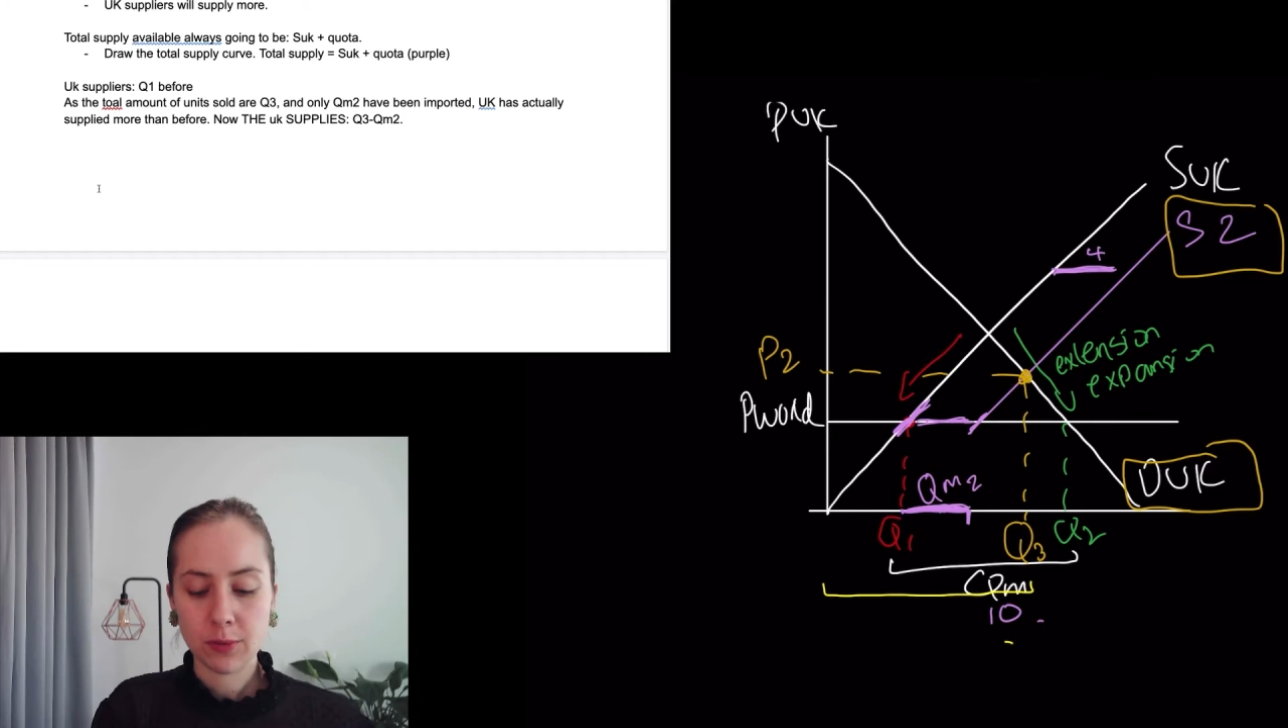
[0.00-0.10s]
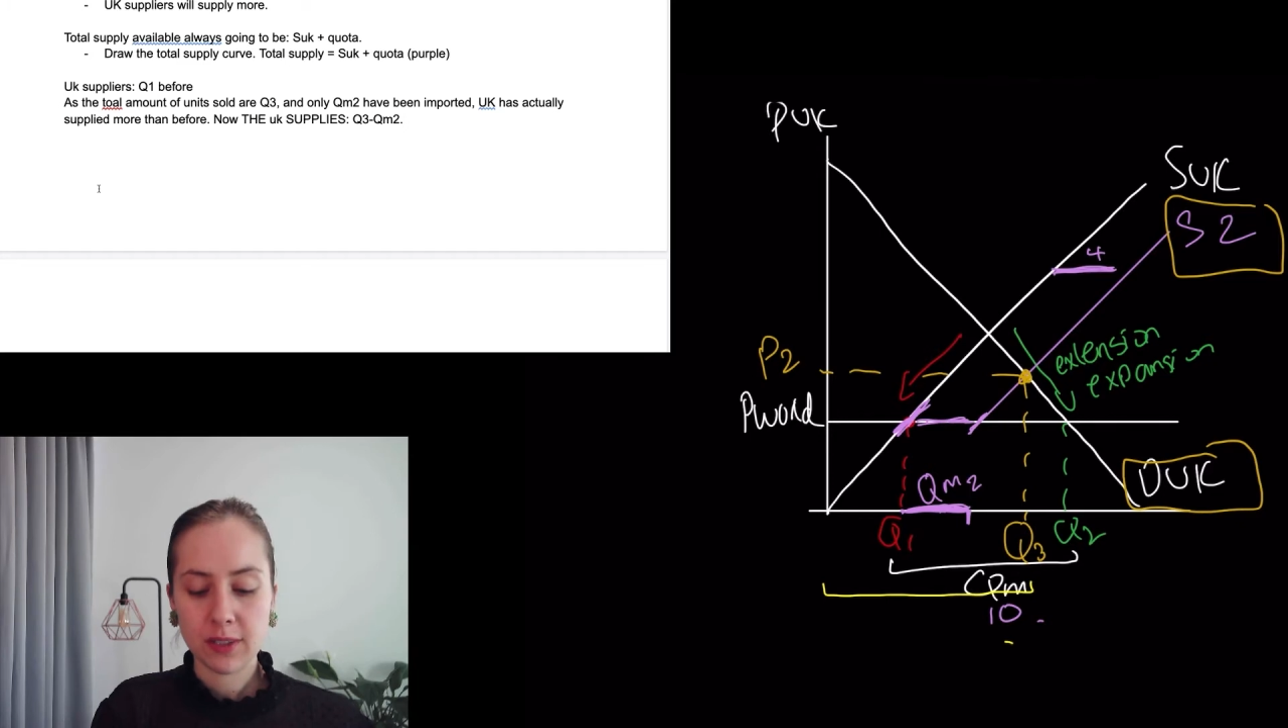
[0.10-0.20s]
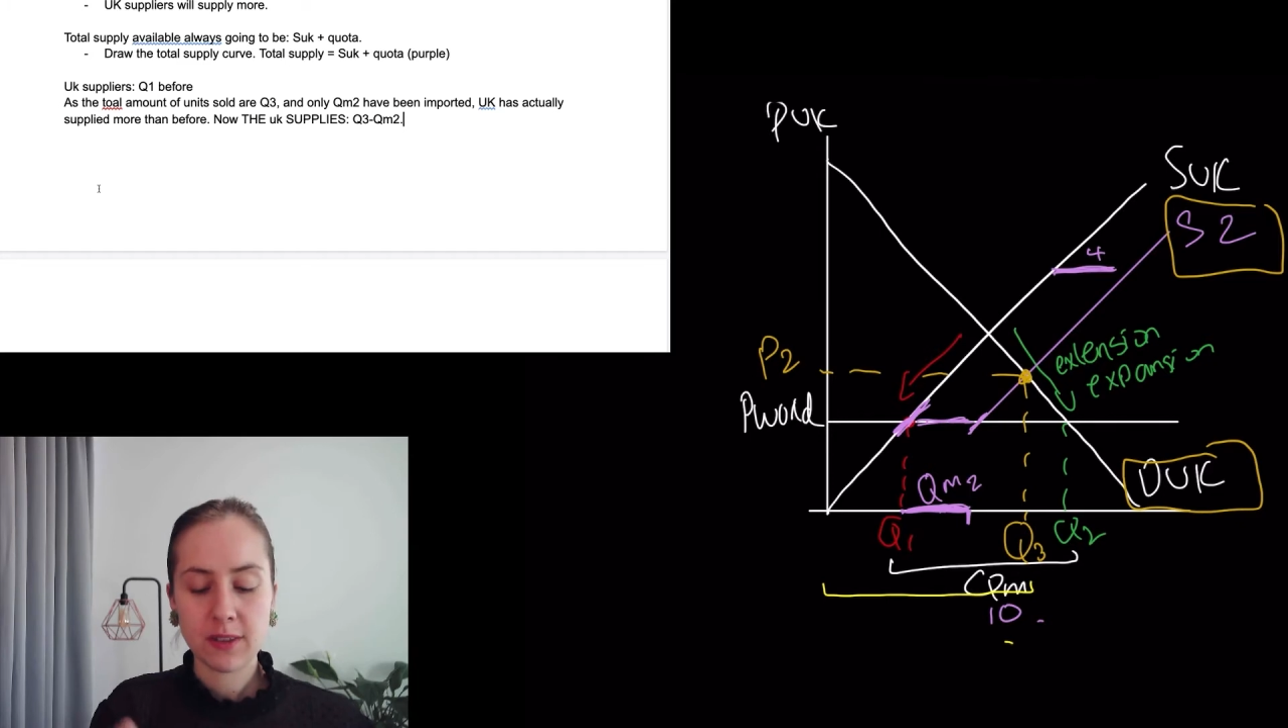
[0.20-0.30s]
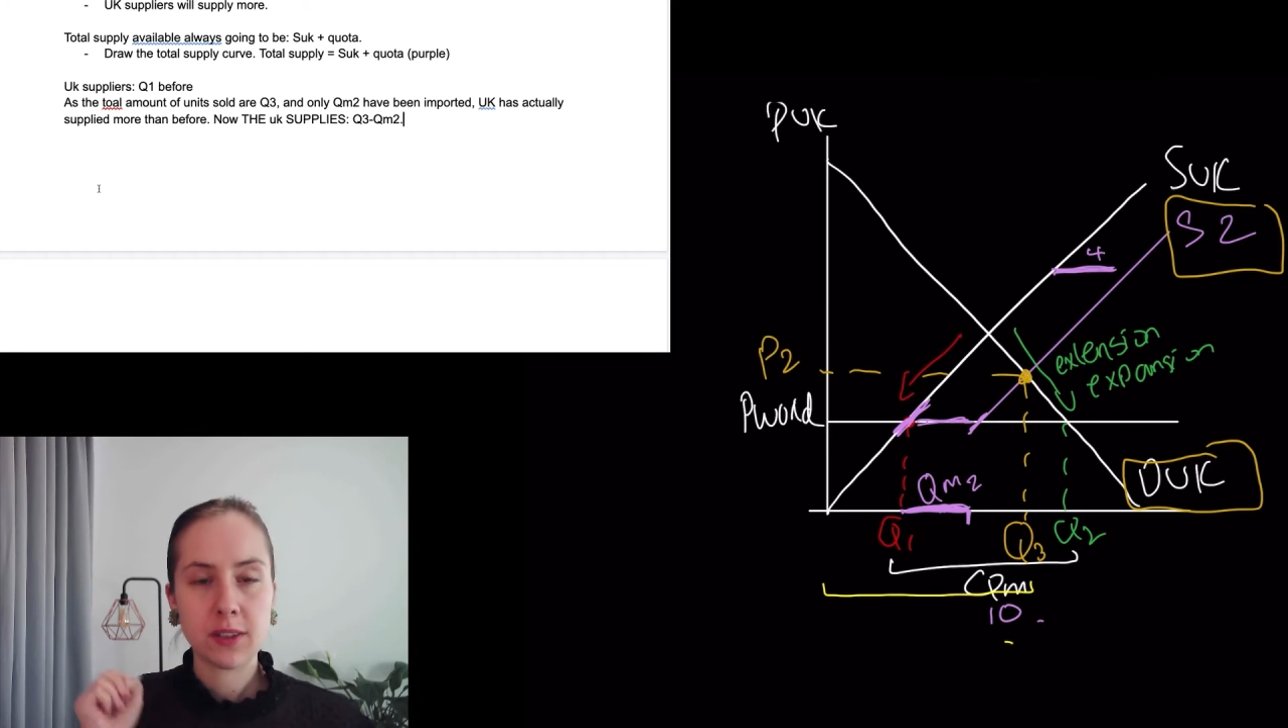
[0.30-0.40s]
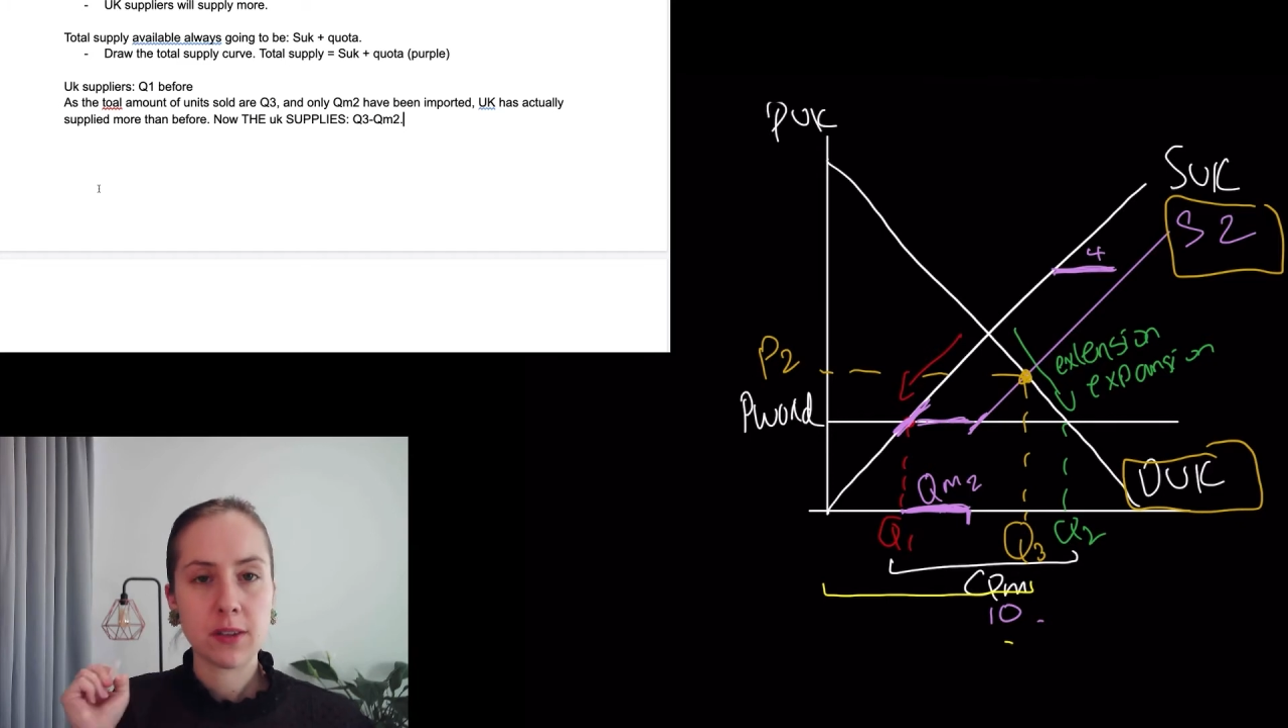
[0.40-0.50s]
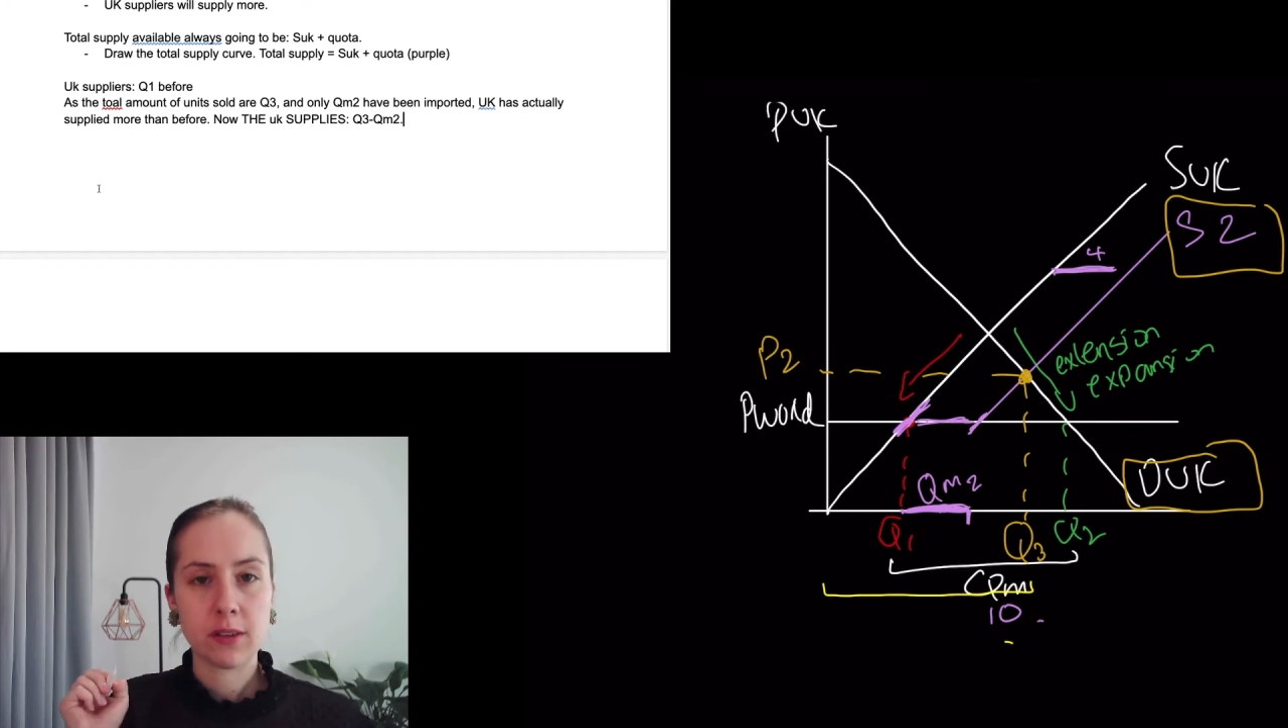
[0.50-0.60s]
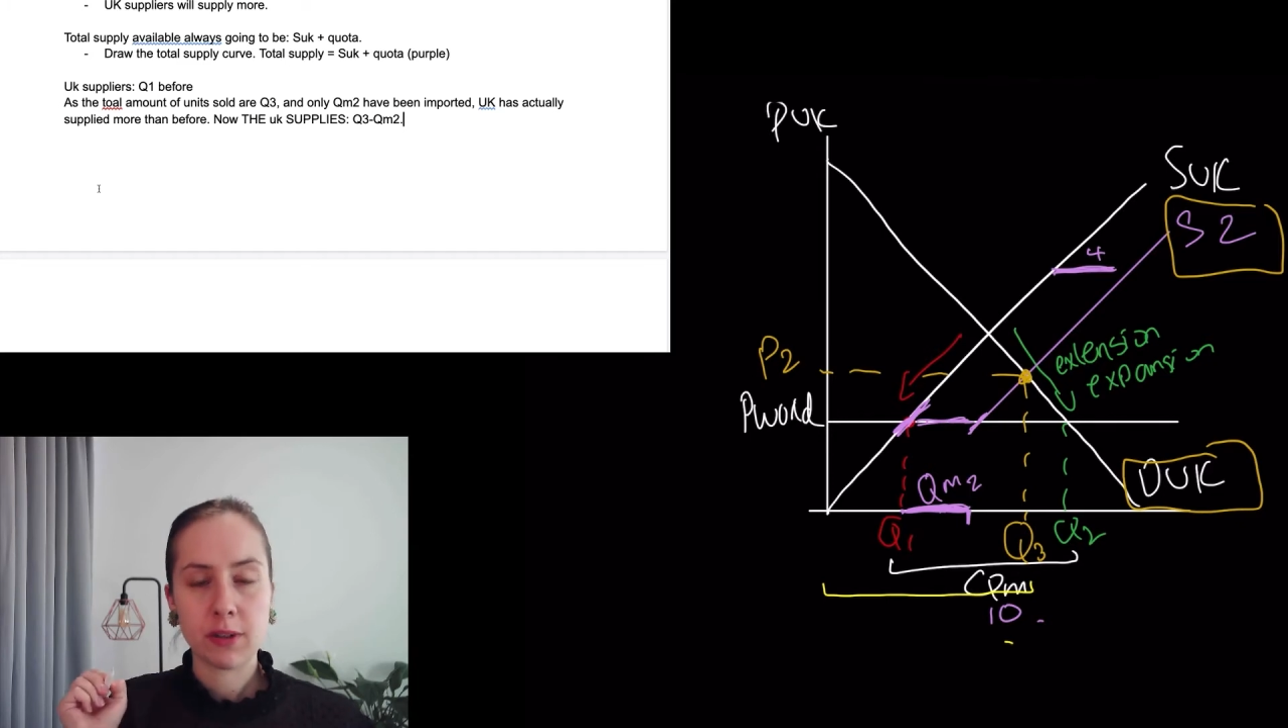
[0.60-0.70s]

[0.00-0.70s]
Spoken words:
these Q3